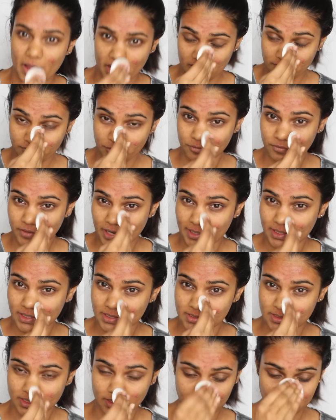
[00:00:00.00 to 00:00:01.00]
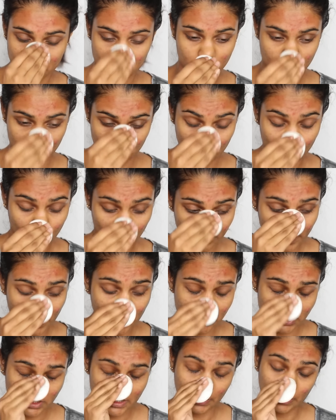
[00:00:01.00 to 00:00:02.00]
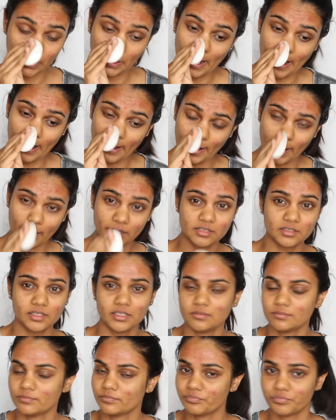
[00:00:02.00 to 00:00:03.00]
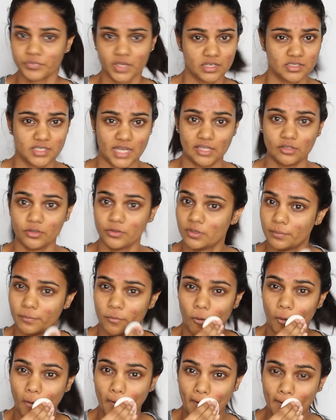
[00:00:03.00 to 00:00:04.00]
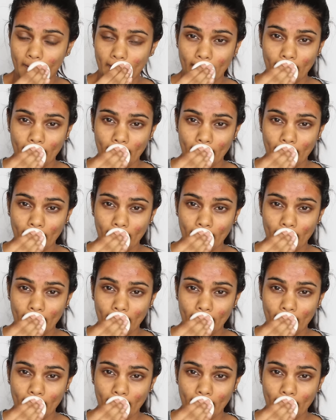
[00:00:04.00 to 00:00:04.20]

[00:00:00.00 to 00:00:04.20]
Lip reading: If you find it stings too much, like you can't handle it, dilute it more.